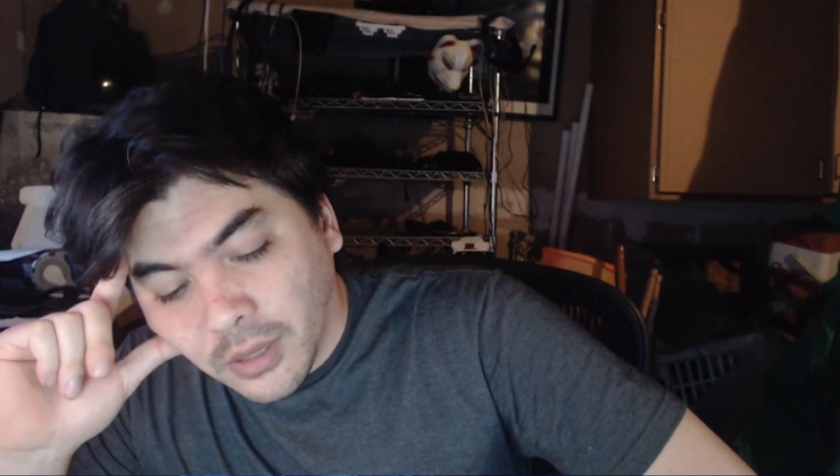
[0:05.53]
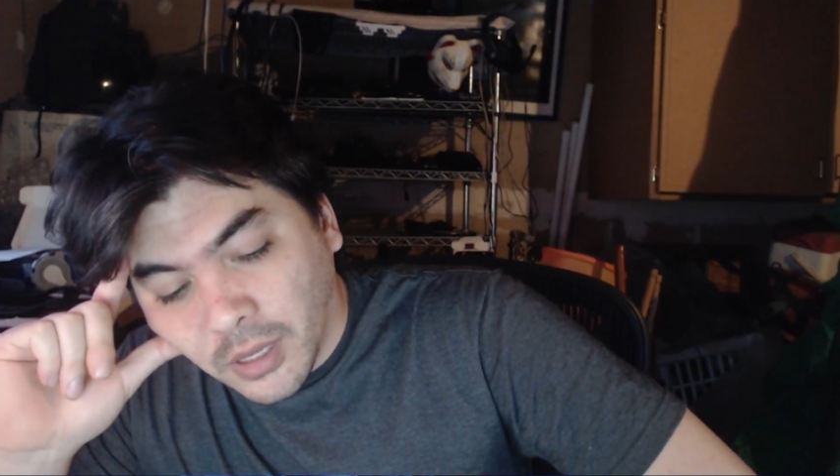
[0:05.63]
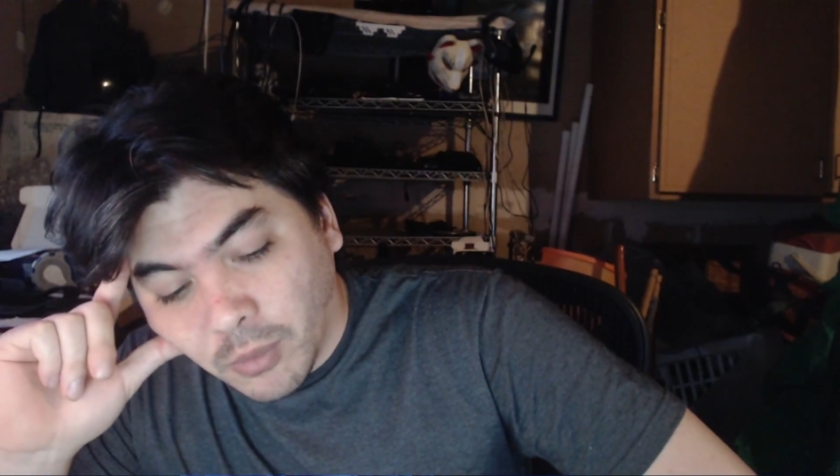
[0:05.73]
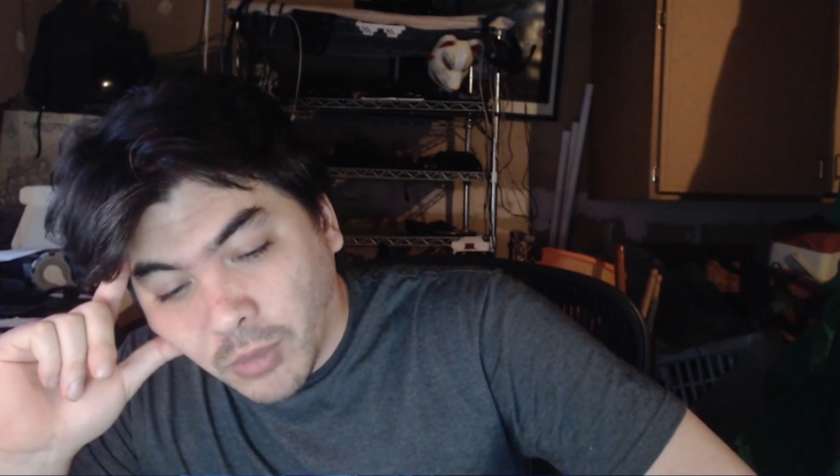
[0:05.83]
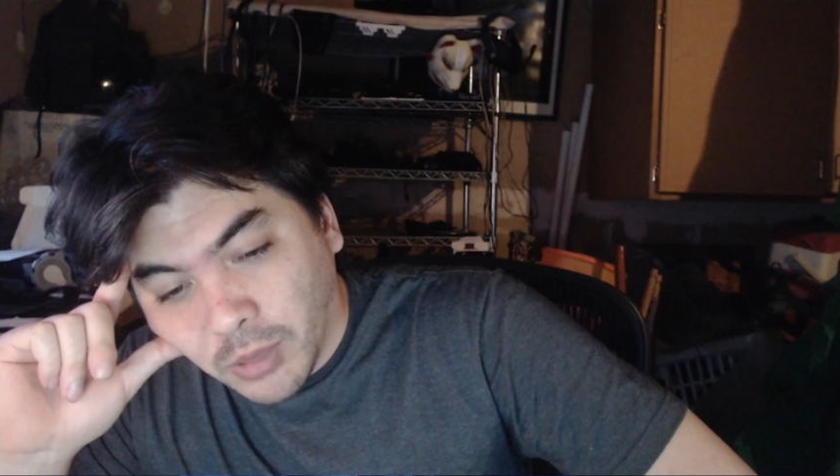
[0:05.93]
than
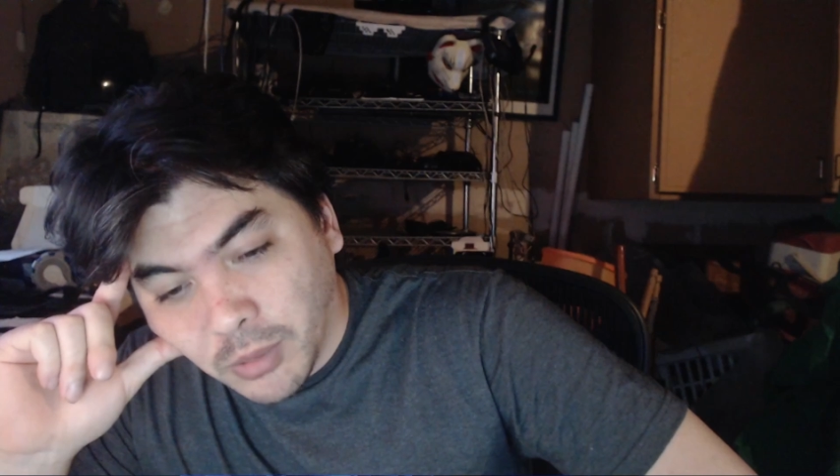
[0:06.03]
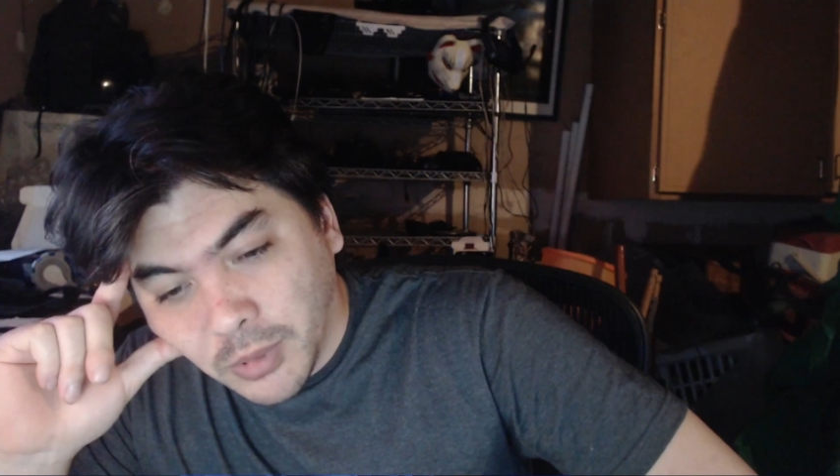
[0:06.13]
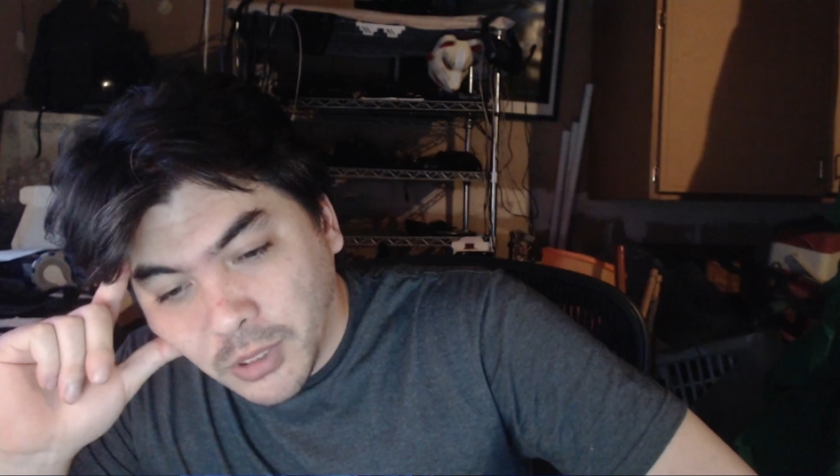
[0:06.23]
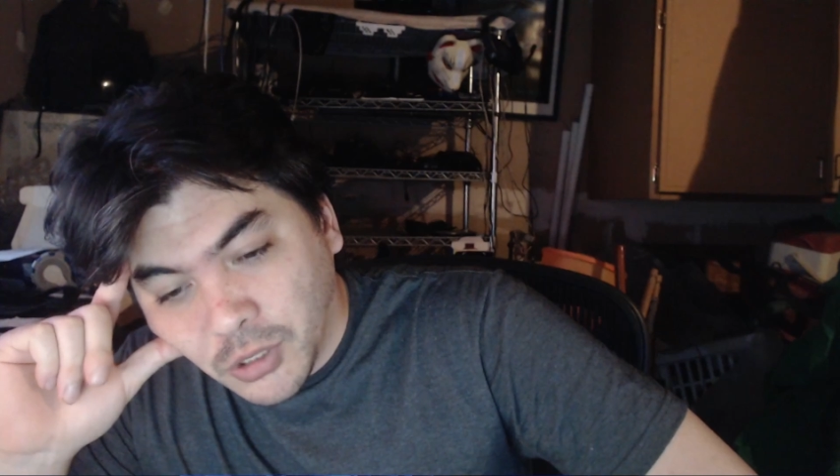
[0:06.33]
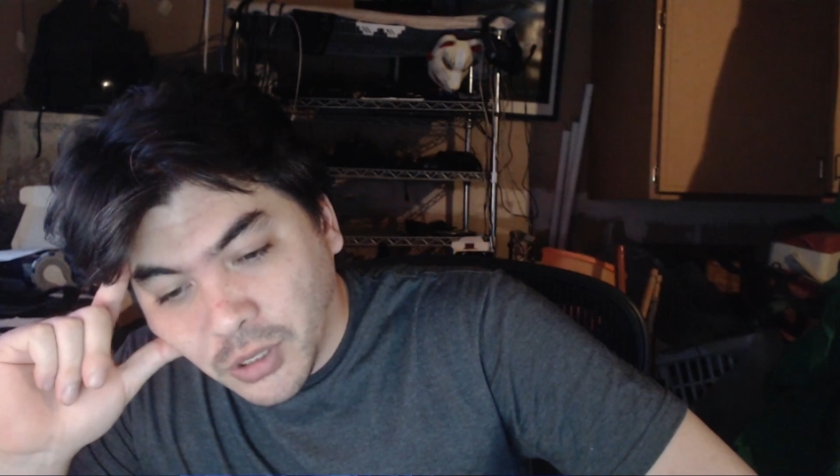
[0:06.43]
I
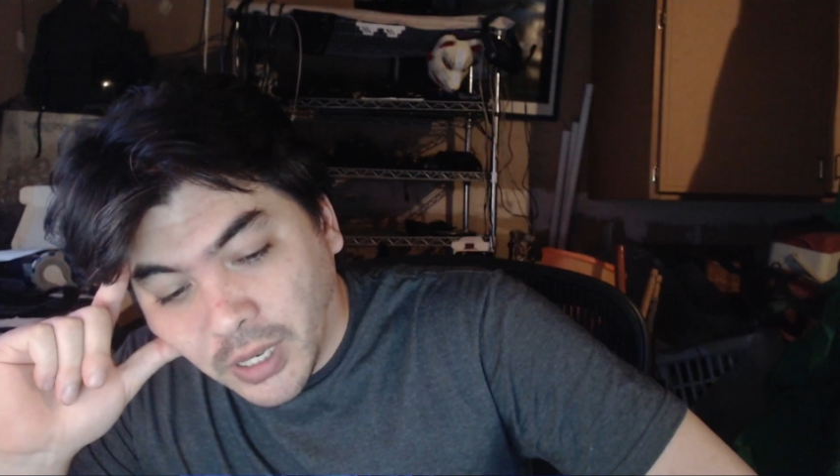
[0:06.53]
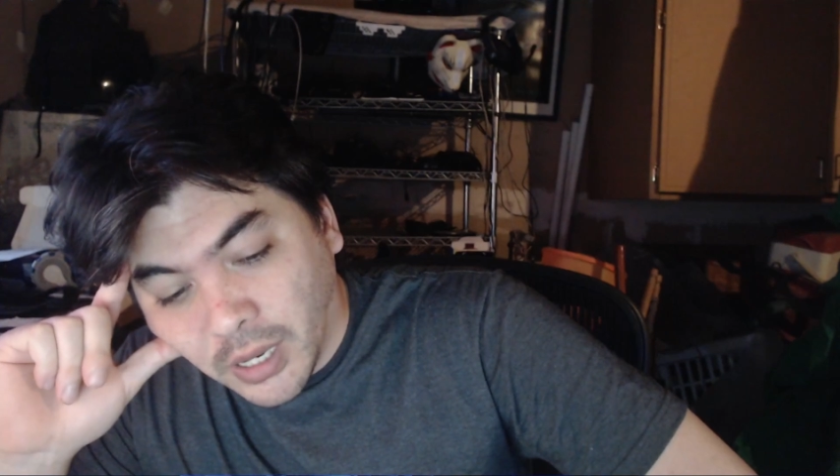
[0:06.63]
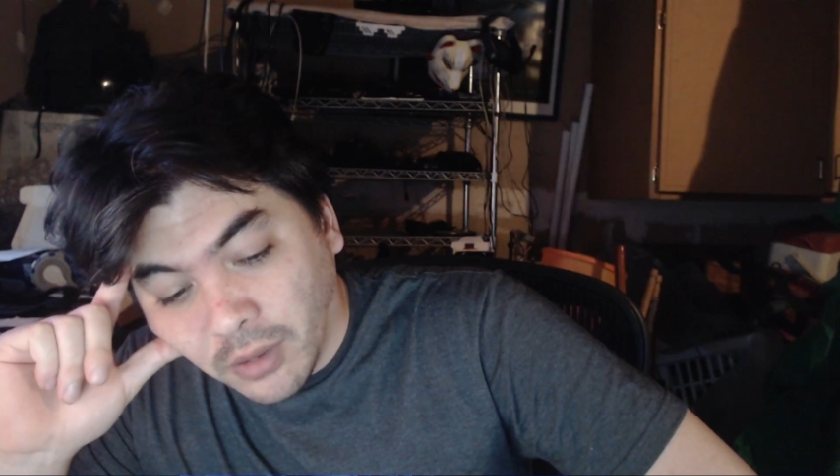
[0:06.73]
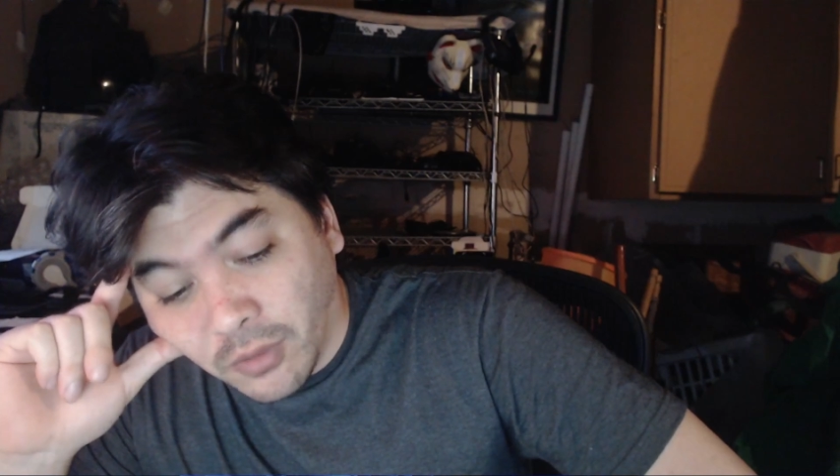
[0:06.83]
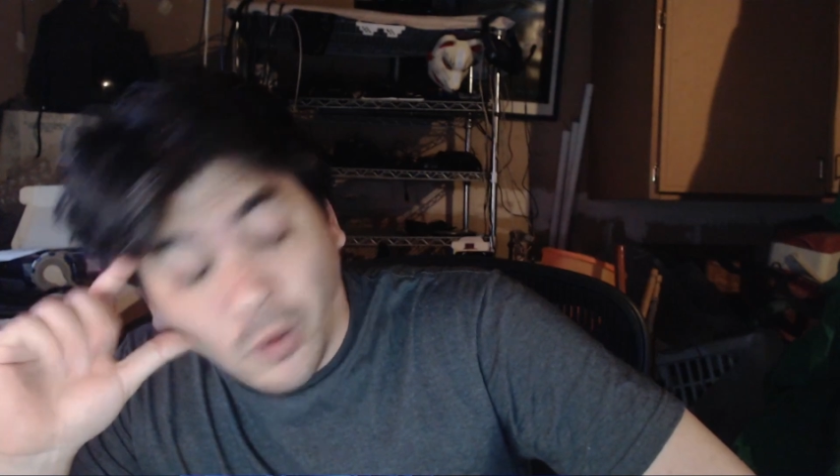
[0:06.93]
probably should
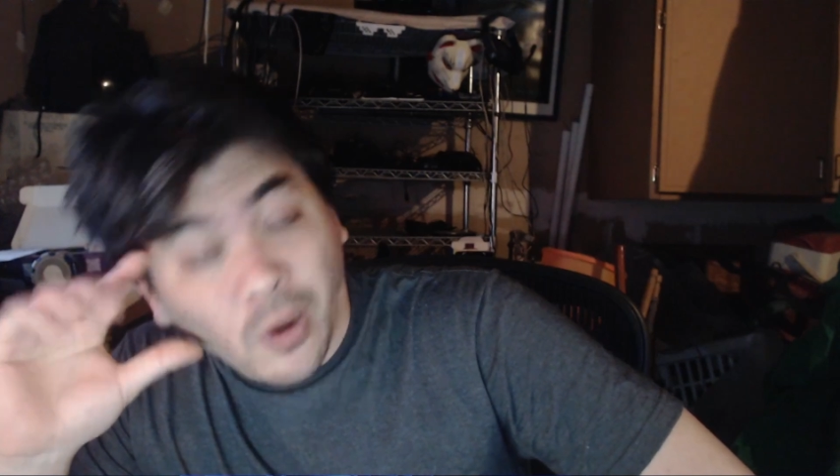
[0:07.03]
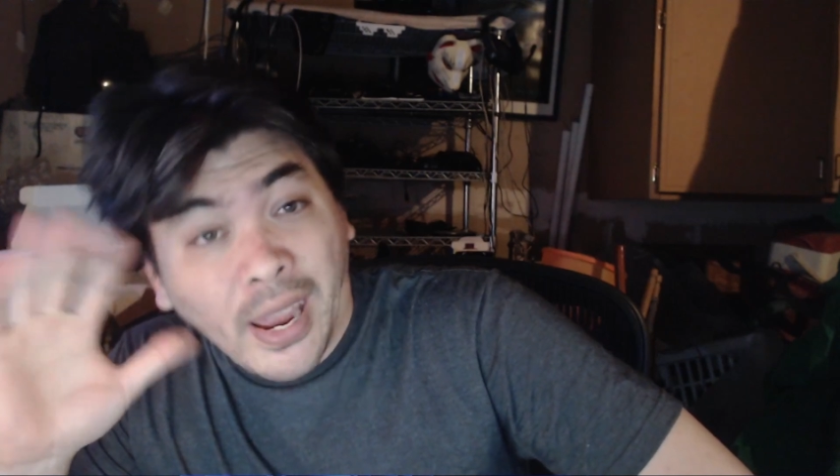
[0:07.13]
have or